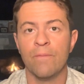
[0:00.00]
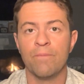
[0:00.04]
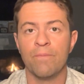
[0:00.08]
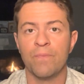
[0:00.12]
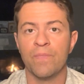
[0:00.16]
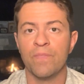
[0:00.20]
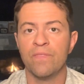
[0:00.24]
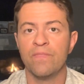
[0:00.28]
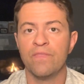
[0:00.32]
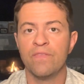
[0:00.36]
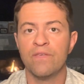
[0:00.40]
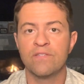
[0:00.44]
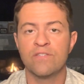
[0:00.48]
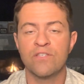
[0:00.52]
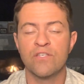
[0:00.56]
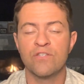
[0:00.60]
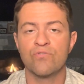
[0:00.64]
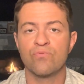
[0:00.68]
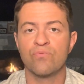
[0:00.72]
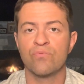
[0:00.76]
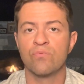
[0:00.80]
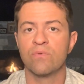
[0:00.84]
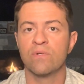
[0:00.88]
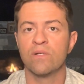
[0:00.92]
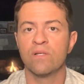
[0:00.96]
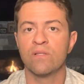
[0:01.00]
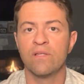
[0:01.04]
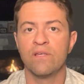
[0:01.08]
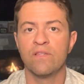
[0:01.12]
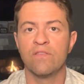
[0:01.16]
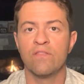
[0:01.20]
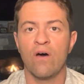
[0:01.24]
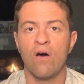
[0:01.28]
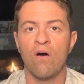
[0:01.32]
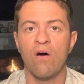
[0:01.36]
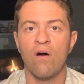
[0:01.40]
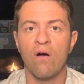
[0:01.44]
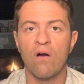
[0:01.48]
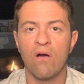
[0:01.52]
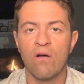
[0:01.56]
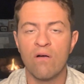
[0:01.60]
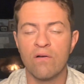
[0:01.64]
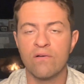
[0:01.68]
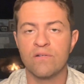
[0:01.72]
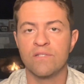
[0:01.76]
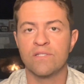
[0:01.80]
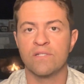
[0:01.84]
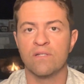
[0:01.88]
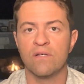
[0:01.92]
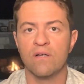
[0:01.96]
This is really the
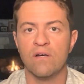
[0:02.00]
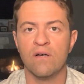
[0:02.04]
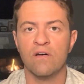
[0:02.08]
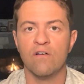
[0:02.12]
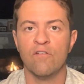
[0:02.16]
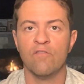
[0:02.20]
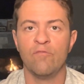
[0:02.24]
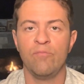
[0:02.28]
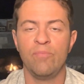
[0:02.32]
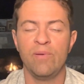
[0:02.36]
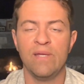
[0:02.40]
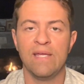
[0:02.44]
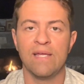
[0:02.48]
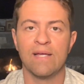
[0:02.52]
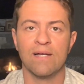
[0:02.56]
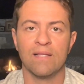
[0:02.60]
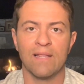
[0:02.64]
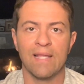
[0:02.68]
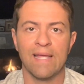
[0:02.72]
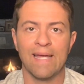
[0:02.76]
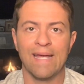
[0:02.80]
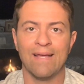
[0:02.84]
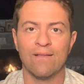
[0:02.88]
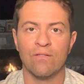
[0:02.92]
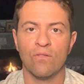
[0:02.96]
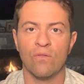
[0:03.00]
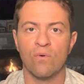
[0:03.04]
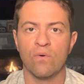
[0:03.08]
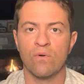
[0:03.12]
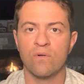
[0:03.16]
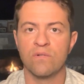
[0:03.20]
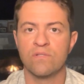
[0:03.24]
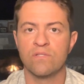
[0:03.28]
heart of being a landlord.